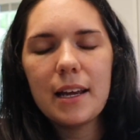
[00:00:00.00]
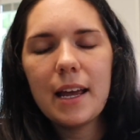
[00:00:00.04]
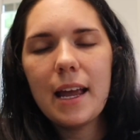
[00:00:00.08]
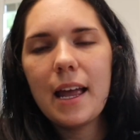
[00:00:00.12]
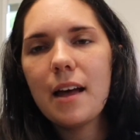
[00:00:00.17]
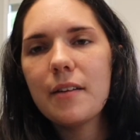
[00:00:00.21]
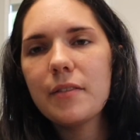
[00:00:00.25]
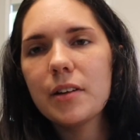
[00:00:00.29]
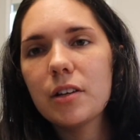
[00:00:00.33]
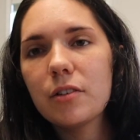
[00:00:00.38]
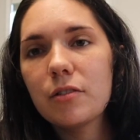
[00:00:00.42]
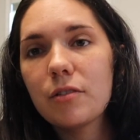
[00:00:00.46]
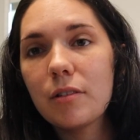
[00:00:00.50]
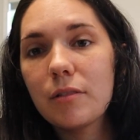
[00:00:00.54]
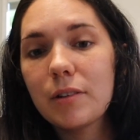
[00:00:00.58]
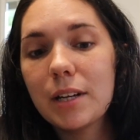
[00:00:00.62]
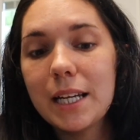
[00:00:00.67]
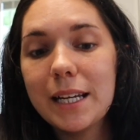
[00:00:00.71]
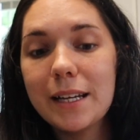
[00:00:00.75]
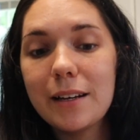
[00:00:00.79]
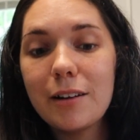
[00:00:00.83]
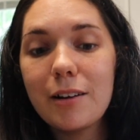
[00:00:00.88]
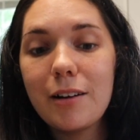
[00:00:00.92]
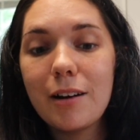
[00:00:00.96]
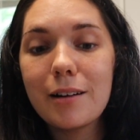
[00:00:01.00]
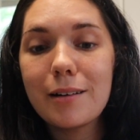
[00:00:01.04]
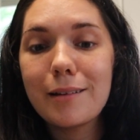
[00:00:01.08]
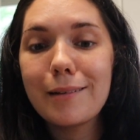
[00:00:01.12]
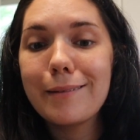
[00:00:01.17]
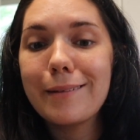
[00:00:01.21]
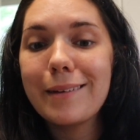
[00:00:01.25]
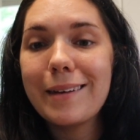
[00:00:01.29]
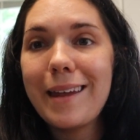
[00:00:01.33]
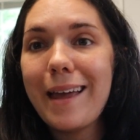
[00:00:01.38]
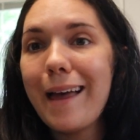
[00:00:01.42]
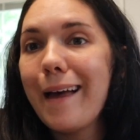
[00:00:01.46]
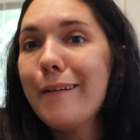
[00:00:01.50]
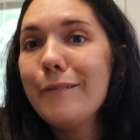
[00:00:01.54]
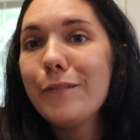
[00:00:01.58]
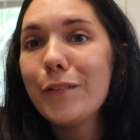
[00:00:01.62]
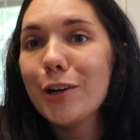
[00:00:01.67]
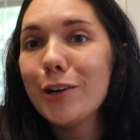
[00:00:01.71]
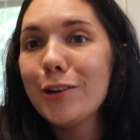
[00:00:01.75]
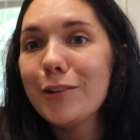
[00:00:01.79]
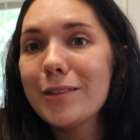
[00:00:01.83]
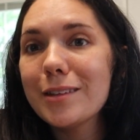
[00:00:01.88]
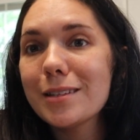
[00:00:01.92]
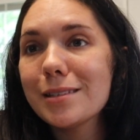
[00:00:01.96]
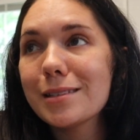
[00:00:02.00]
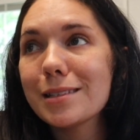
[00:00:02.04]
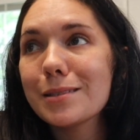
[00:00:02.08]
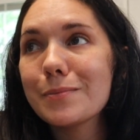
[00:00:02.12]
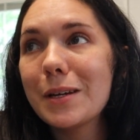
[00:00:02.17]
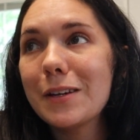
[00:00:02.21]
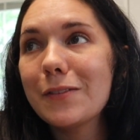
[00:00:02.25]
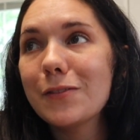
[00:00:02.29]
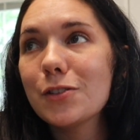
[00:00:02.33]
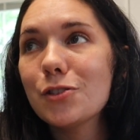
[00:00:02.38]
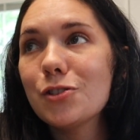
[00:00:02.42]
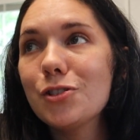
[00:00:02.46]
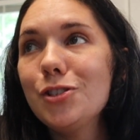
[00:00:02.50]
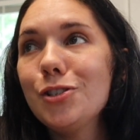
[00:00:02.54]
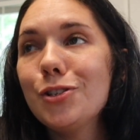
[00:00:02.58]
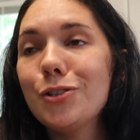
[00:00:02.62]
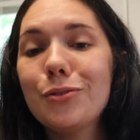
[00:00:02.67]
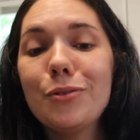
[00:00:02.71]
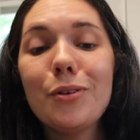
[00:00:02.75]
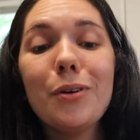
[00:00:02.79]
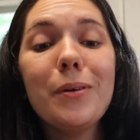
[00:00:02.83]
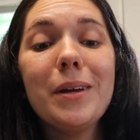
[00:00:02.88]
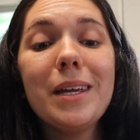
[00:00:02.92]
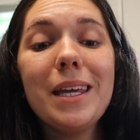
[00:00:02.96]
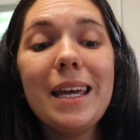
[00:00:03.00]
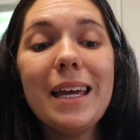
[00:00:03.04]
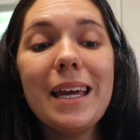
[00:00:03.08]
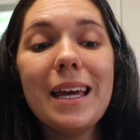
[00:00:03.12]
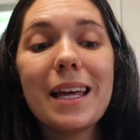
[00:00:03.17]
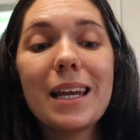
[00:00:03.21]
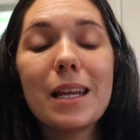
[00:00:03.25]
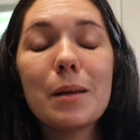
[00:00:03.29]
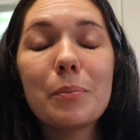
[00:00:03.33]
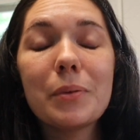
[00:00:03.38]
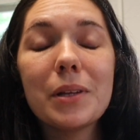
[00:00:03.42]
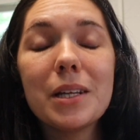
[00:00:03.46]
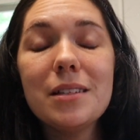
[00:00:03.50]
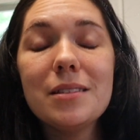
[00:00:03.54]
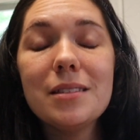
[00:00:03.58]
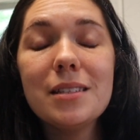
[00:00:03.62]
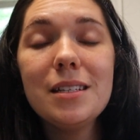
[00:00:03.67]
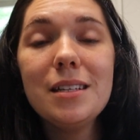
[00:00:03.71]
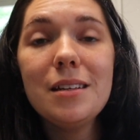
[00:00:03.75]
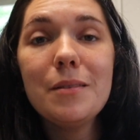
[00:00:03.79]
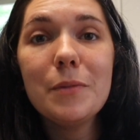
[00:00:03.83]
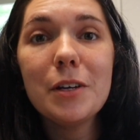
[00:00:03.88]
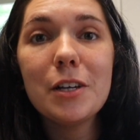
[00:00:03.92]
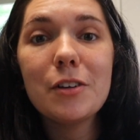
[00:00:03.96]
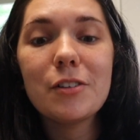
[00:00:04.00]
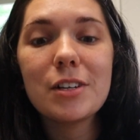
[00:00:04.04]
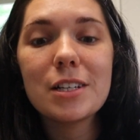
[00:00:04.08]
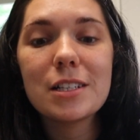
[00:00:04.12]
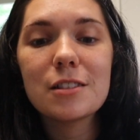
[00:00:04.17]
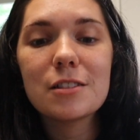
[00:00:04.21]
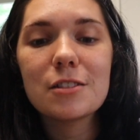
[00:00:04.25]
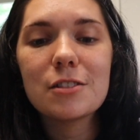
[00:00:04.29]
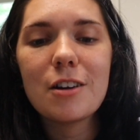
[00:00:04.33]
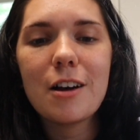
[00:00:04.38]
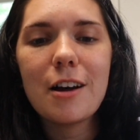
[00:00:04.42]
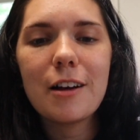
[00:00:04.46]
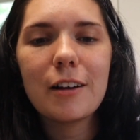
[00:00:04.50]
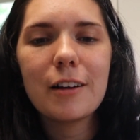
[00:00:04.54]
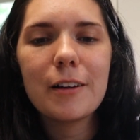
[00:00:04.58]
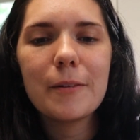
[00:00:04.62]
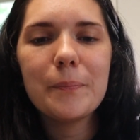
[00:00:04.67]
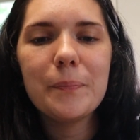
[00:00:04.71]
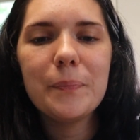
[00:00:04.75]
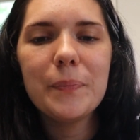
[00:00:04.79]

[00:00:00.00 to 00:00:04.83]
I haven't grown it in a garden ever. This is my first year growing it, and I planted it in my green stalk.